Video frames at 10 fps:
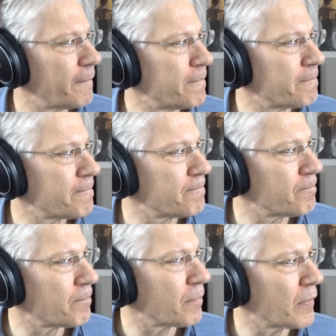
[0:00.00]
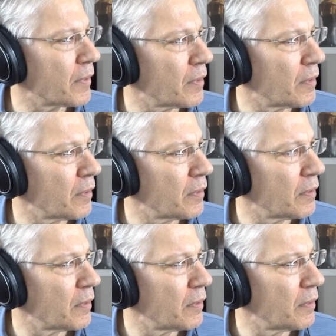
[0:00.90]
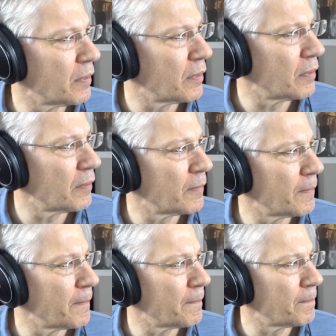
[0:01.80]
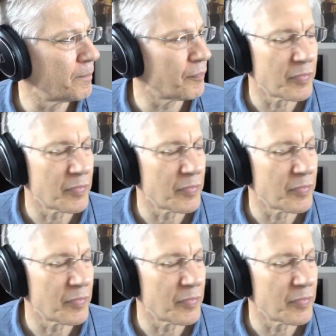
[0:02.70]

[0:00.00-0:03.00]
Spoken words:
Nobody speaks.